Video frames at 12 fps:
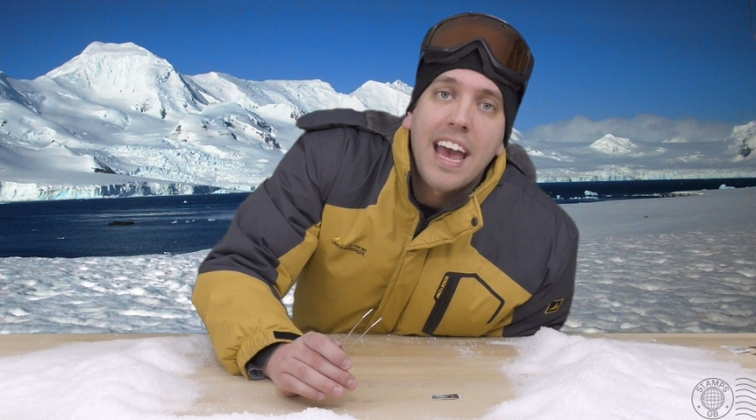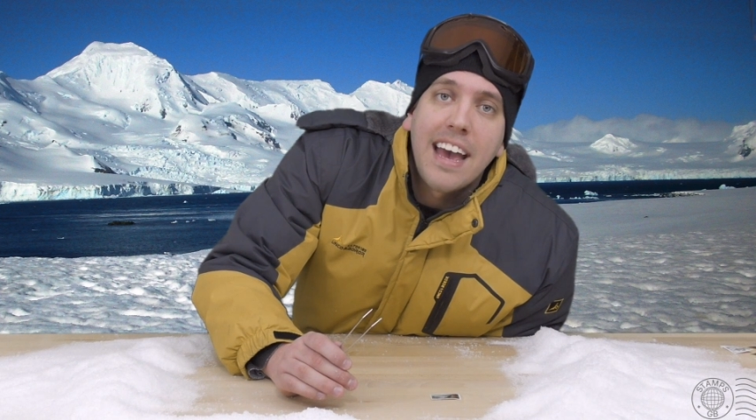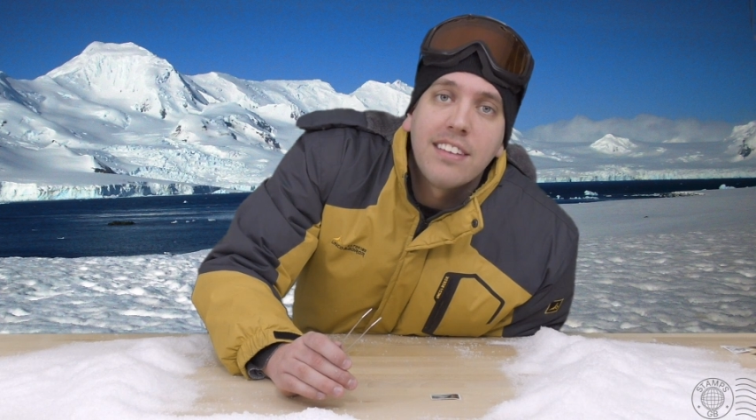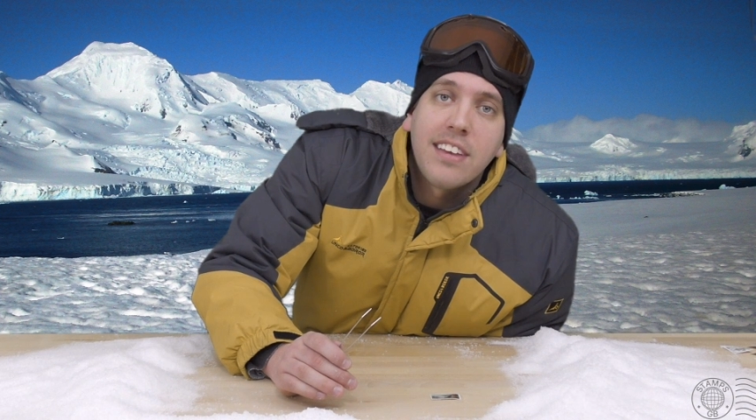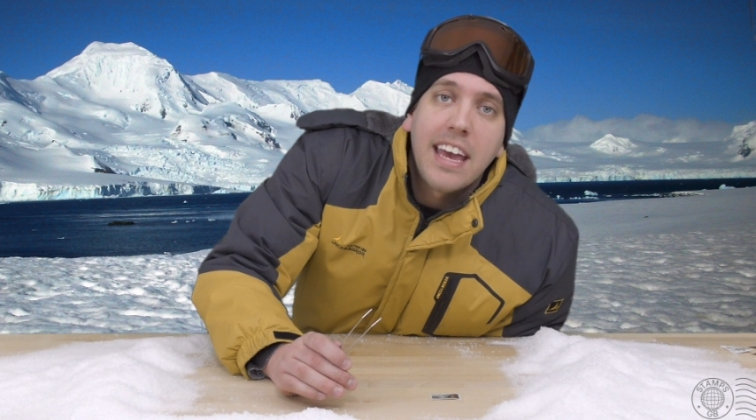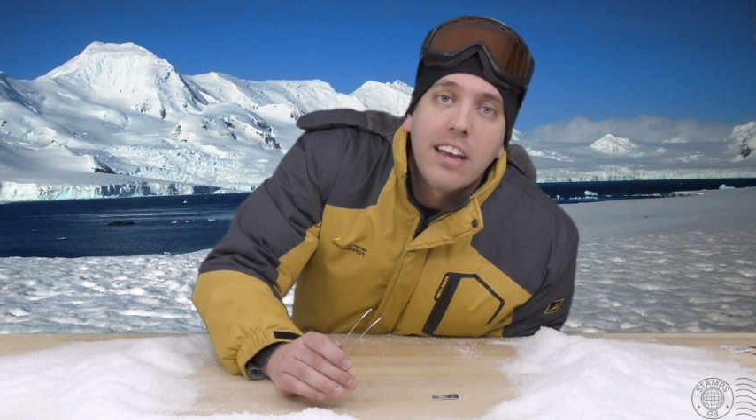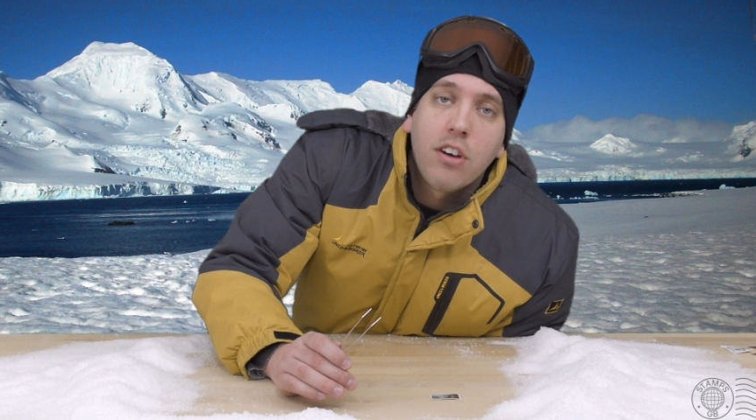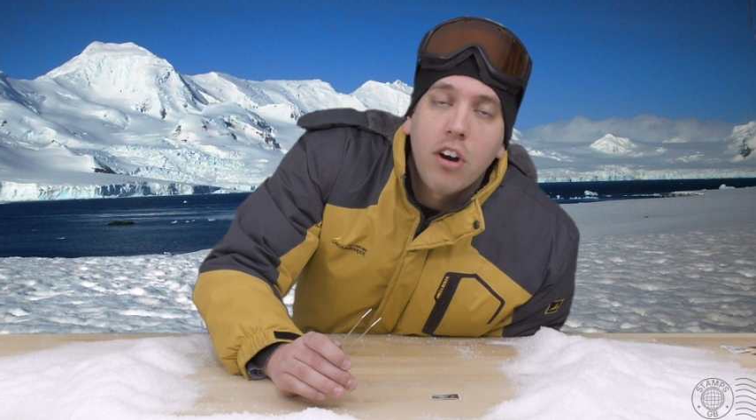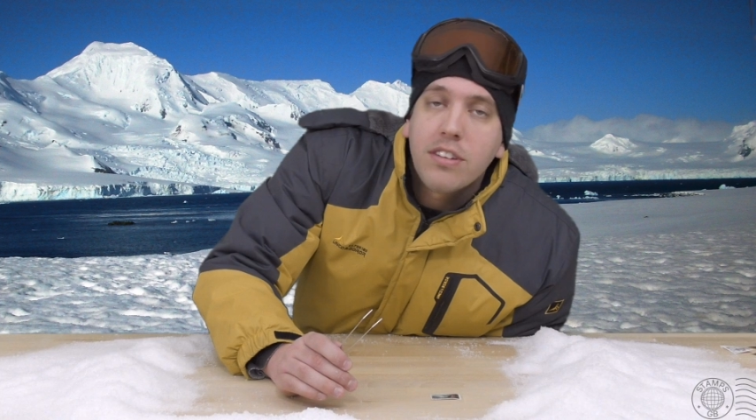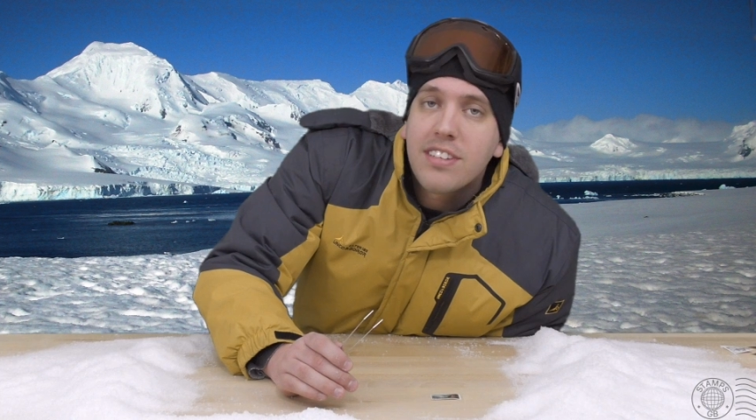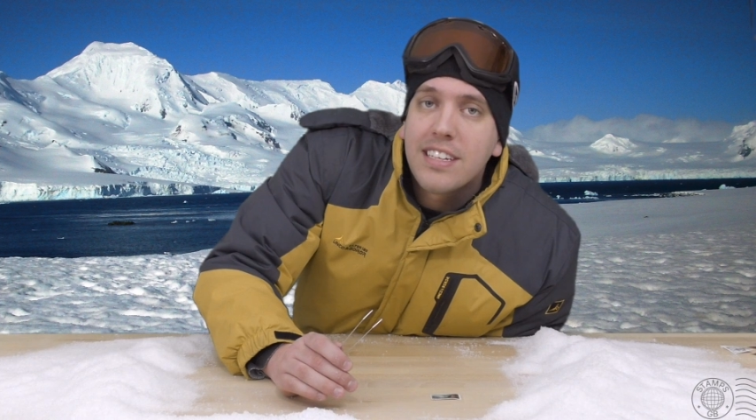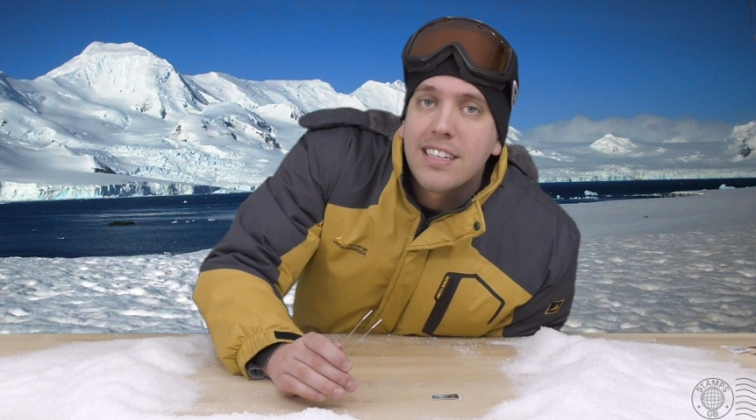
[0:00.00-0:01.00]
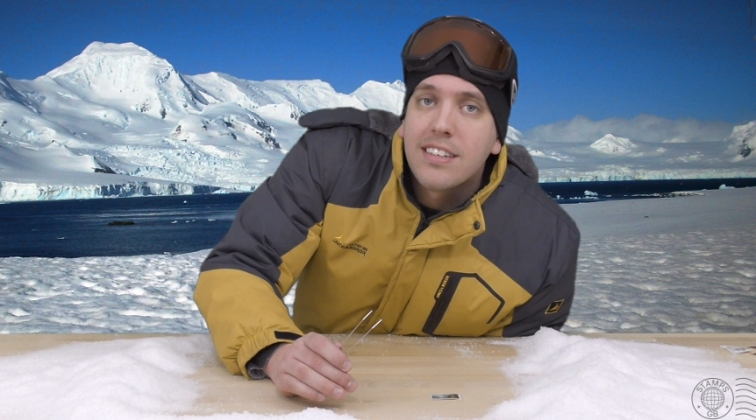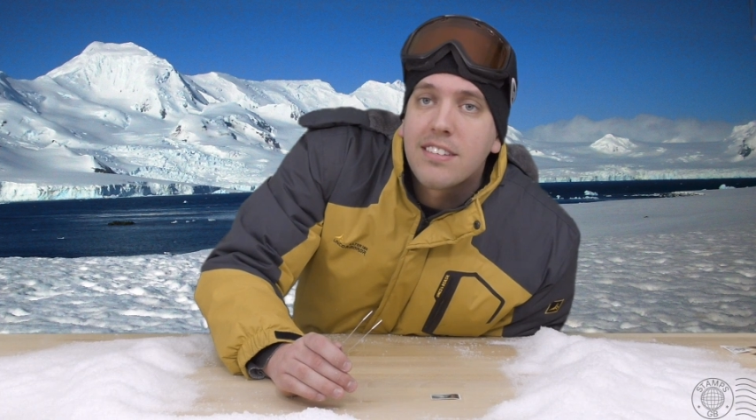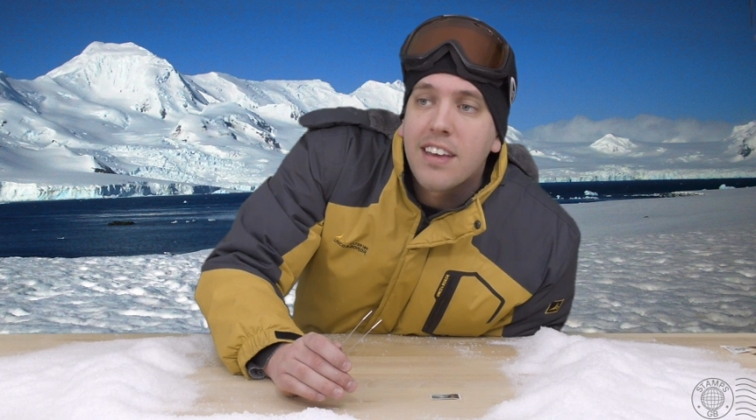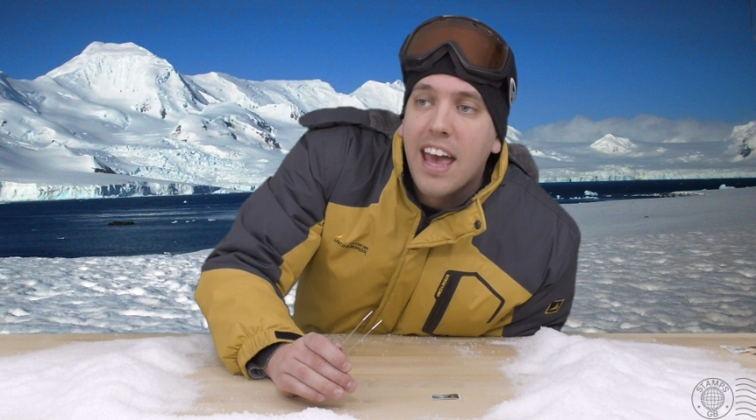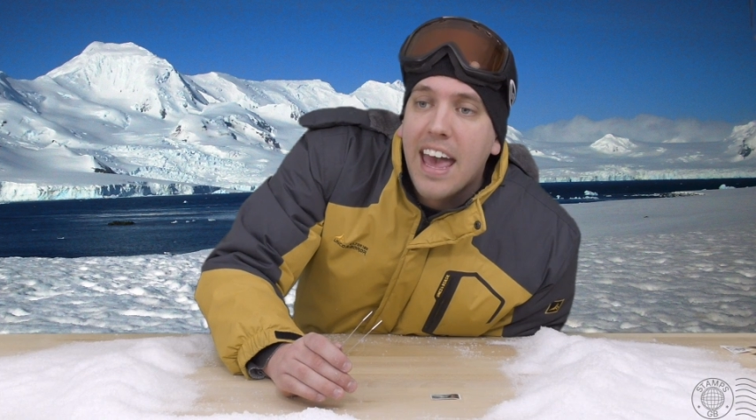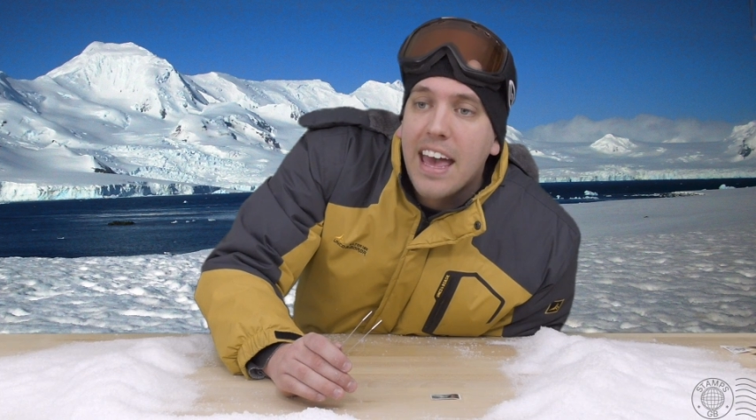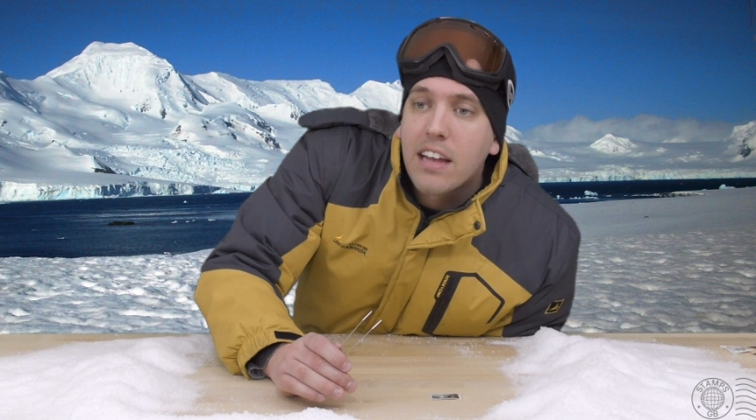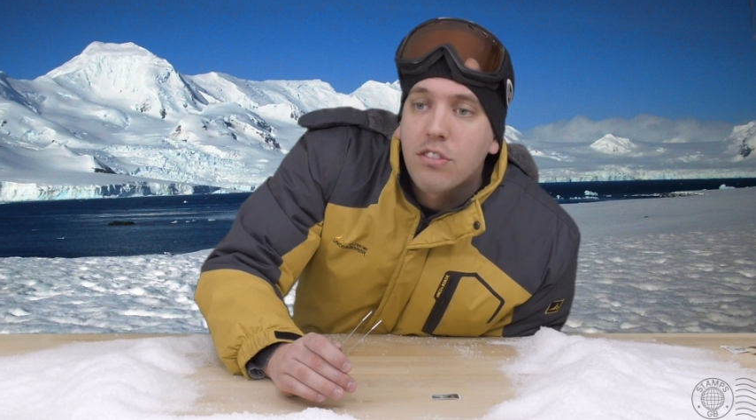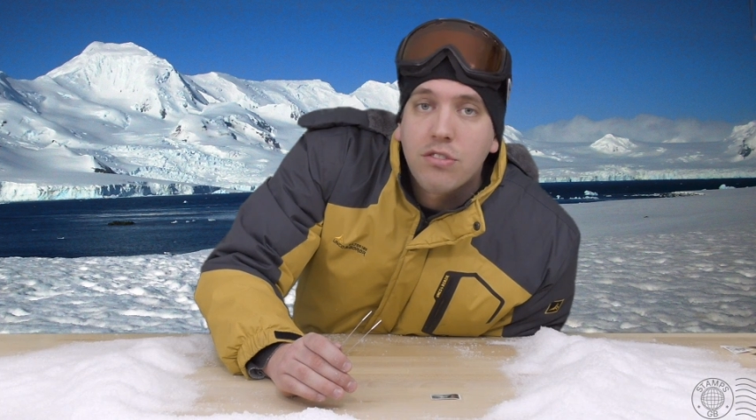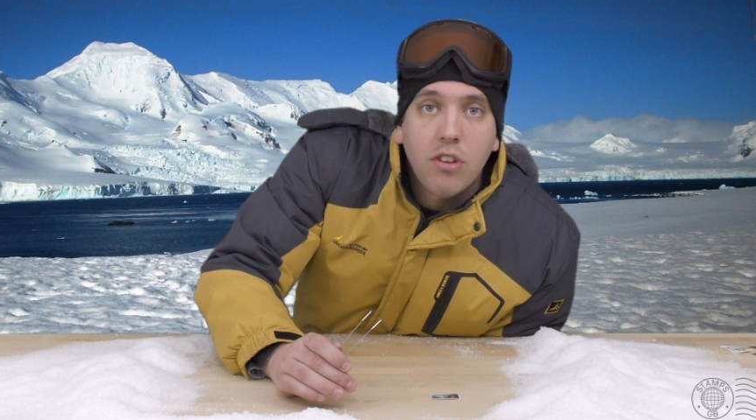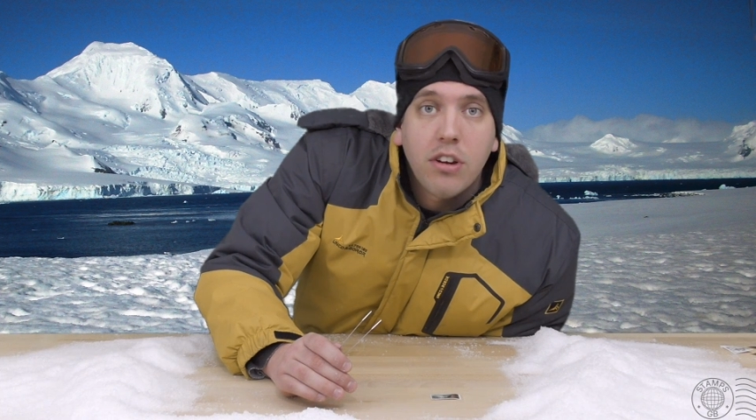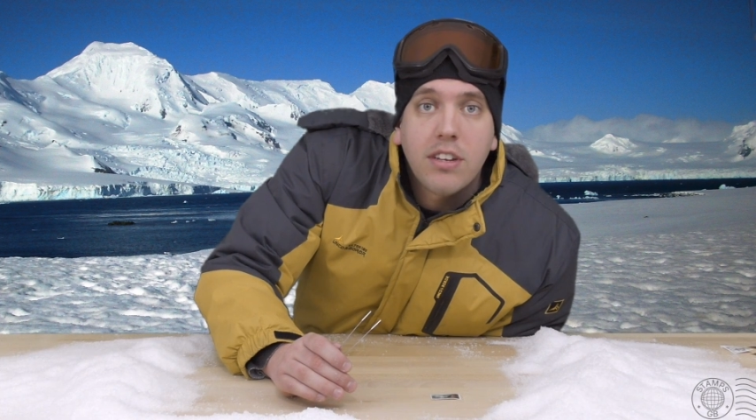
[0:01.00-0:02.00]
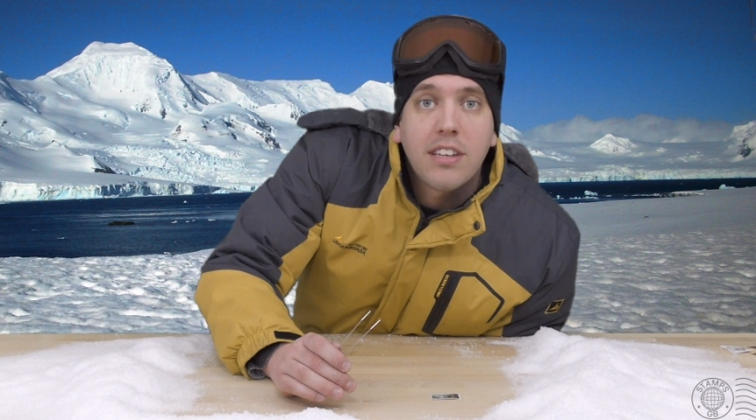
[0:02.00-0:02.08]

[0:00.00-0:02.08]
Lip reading: as a continent and started